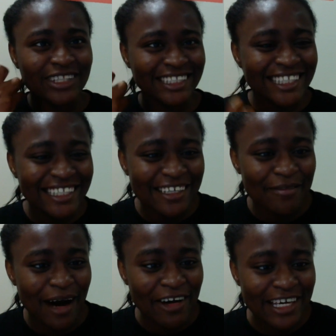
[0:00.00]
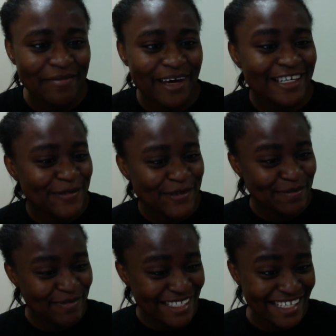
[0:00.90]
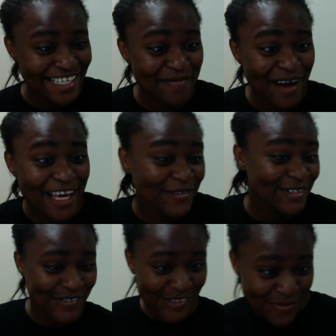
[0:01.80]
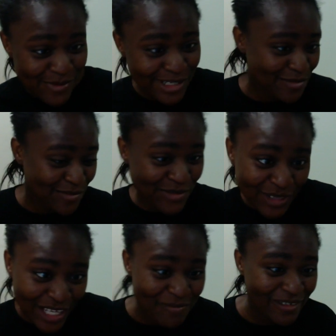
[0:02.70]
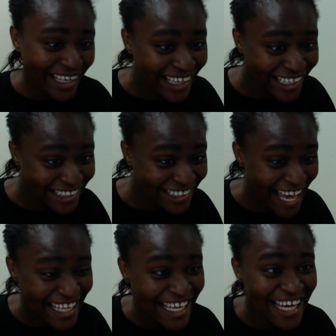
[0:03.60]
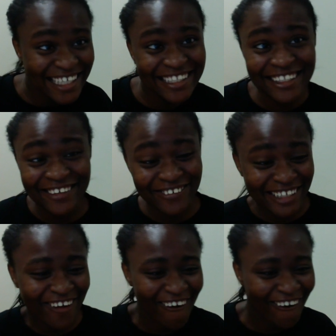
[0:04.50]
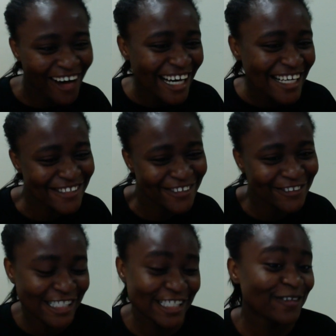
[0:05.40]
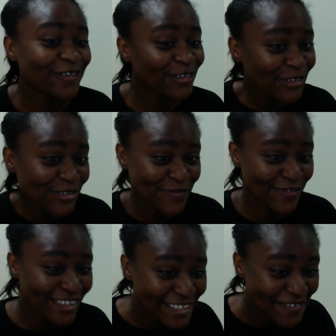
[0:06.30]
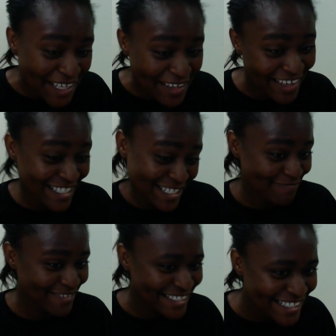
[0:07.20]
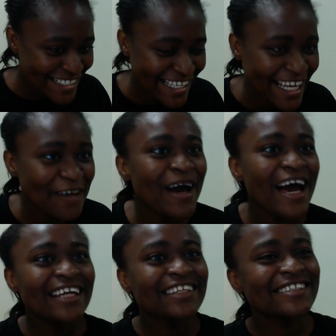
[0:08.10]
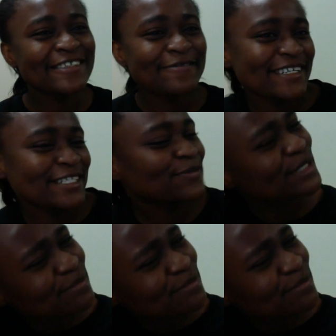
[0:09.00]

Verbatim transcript: thinking about him and she was missing him and he was doing the push and pull game with her in that he didn't want to call her so she grows fond of him and she misses him the scene where she was